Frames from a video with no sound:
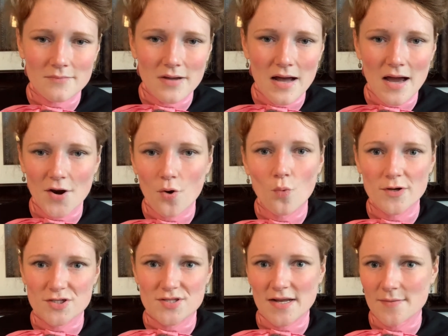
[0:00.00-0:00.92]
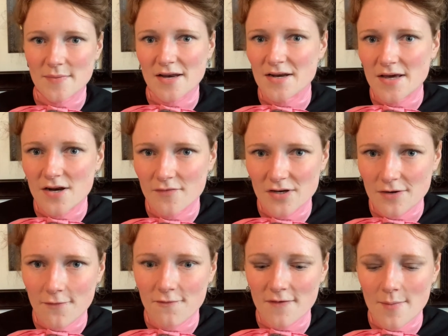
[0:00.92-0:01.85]
I don't wish that I'd made it out of a
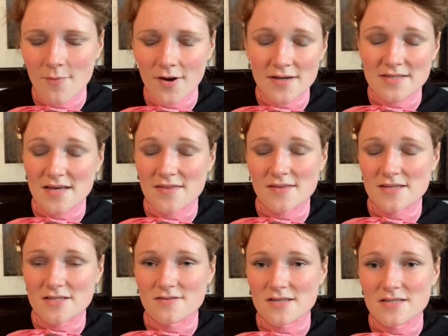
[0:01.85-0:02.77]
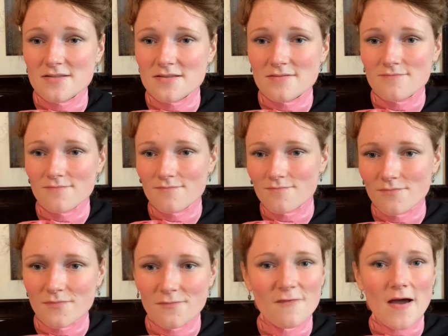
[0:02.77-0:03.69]
different fabric, because I think this
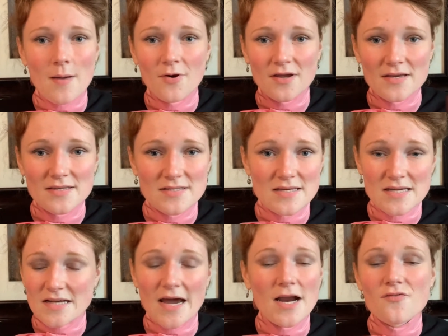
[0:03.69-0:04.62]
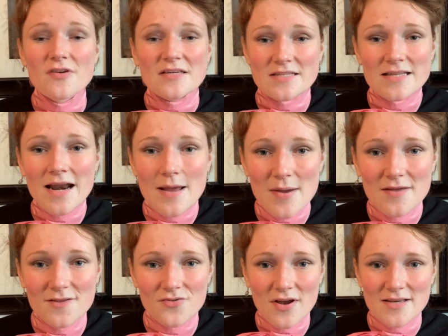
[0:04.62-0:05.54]
fabric is the entire reason that I made
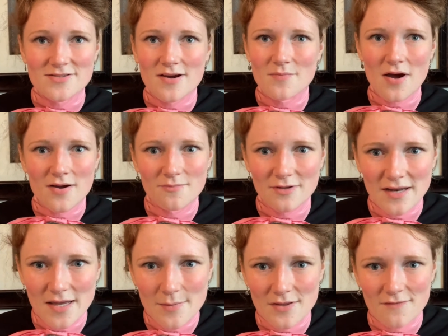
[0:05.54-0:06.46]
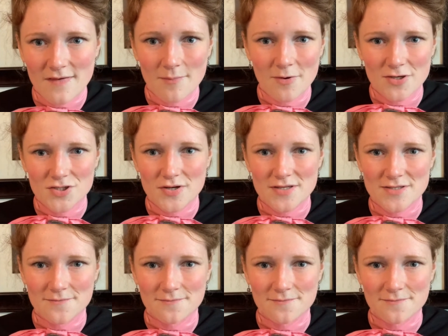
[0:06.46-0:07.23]
the dress, so I'm not complaining about the fabric choice.